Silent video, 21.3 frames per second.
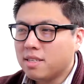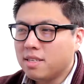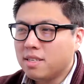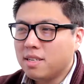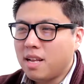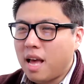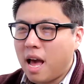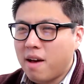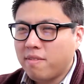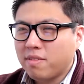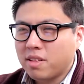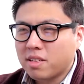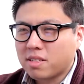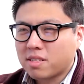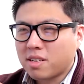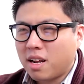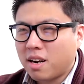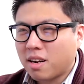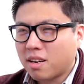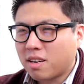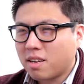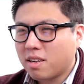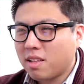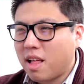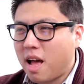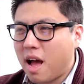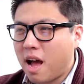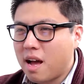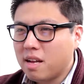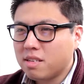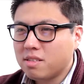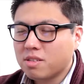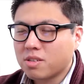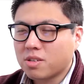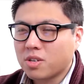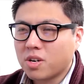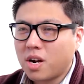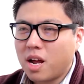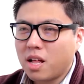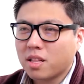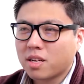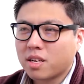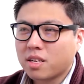didn't have this kind of class or
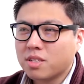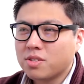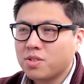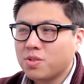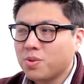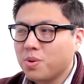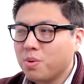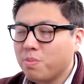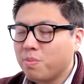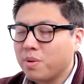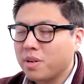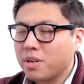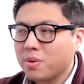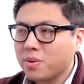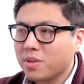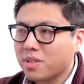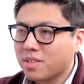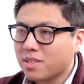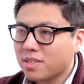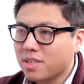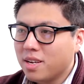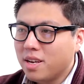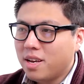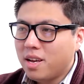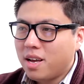elegance to it, but it was